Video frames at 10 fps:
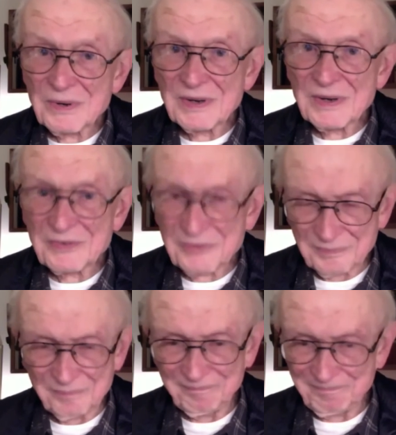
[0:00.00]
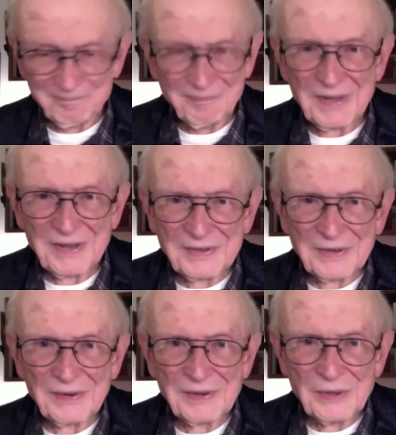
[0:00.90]
as
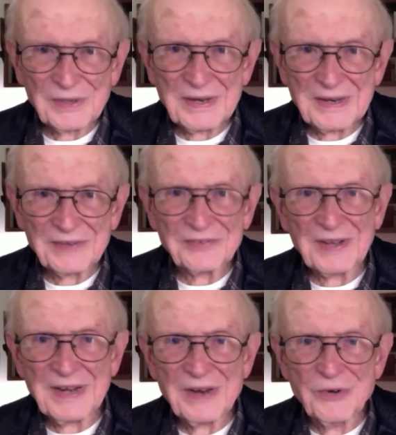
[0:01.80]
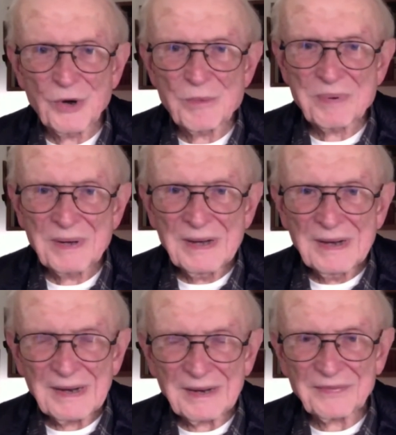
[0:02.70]
military looking as any group
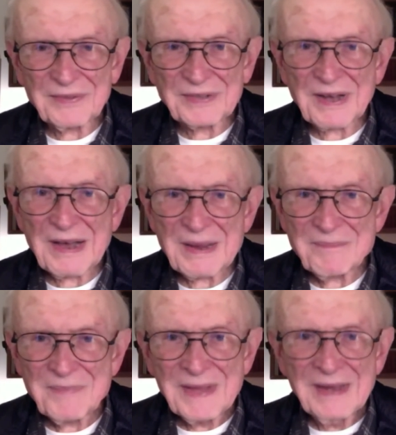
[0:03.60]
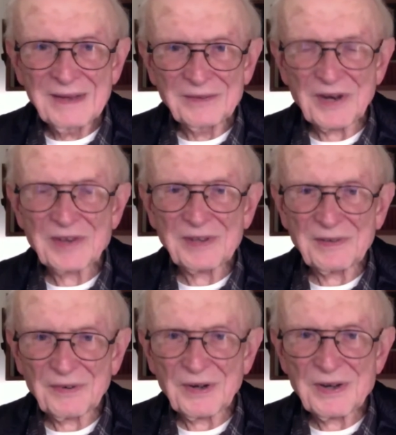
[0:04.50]
of the time, dressed in
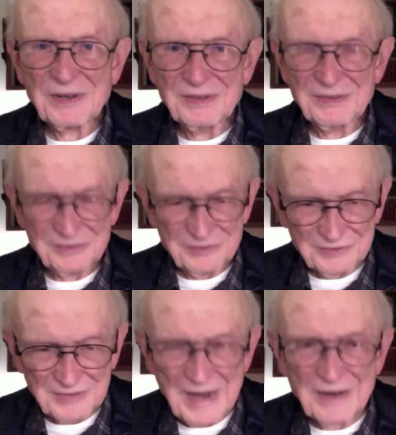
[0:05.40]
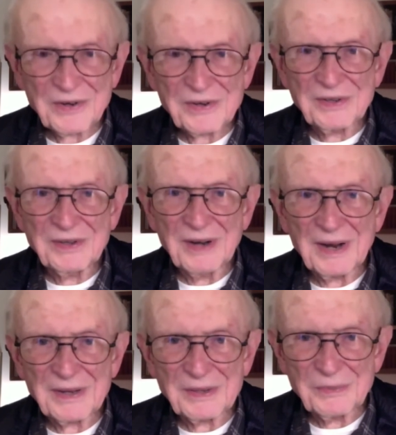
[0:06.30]
very standard
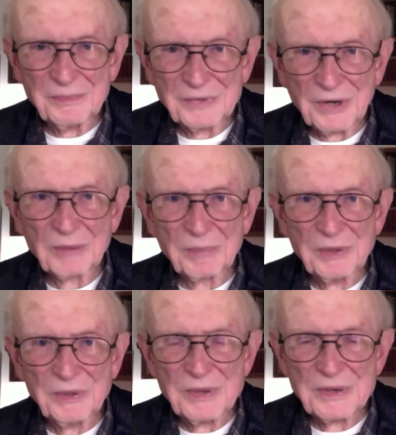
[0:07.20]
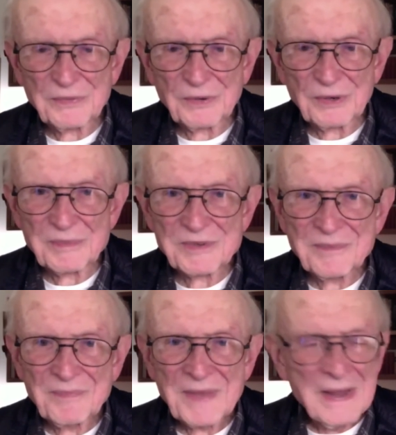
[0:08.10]
dark blue uniforms.
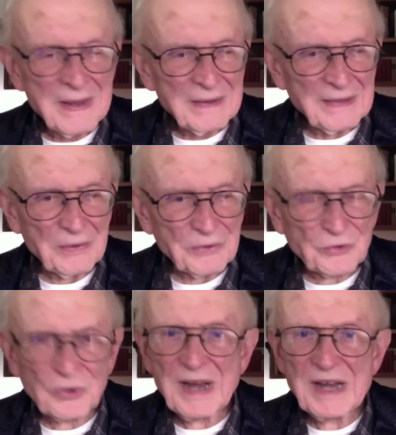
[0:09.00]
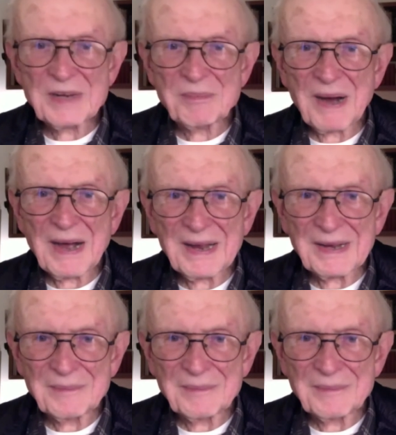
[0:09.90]
They were trained by a